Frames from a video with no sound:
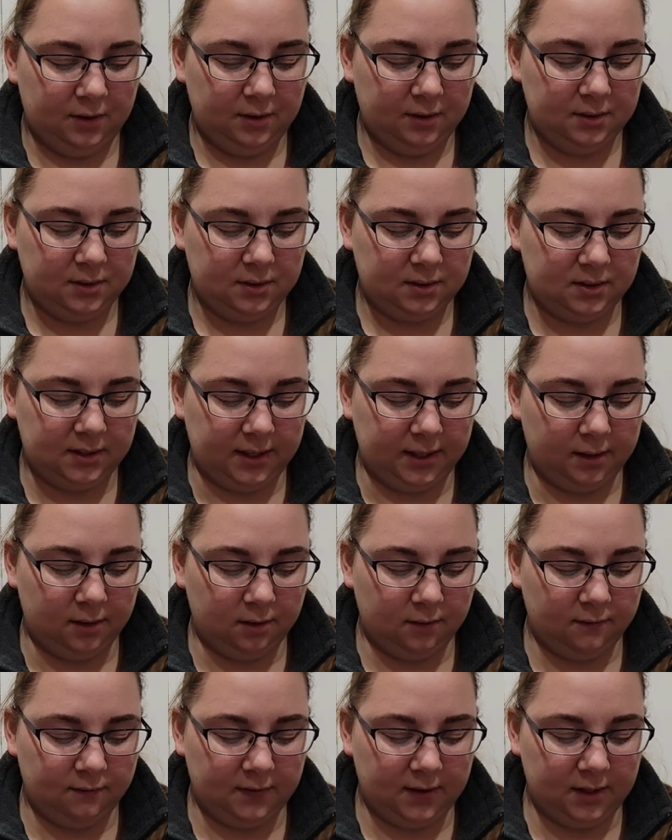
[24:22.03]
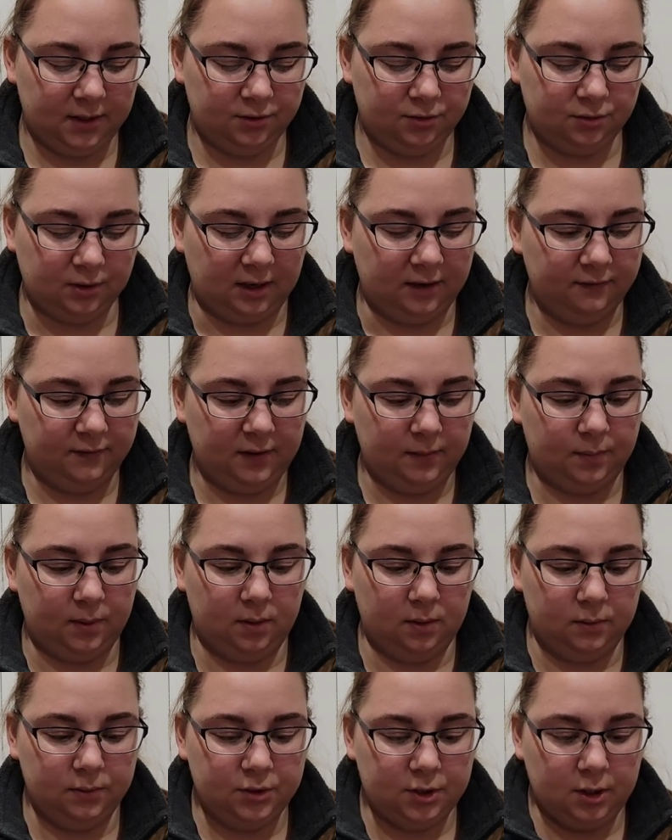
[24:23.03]
standard fit dry fit
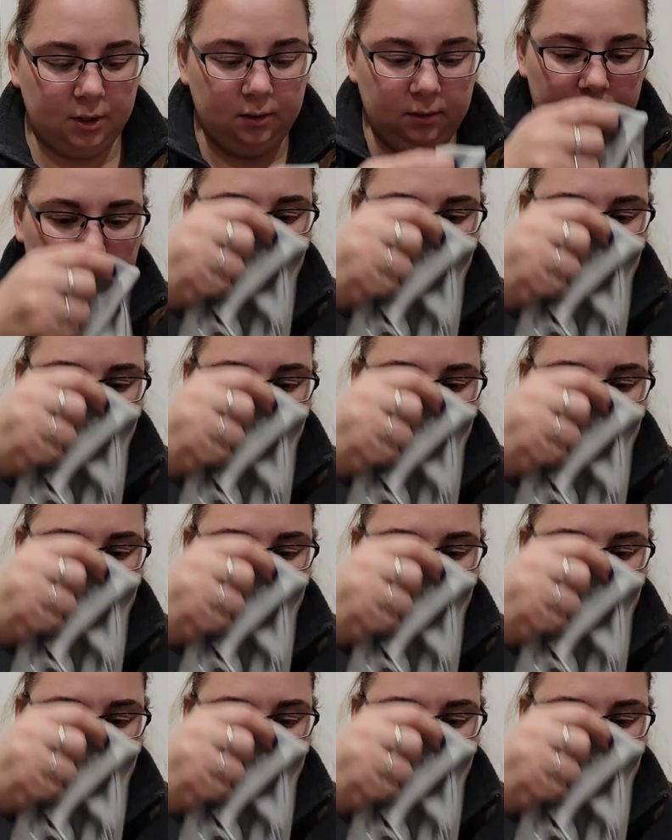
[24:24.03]
polo shirt.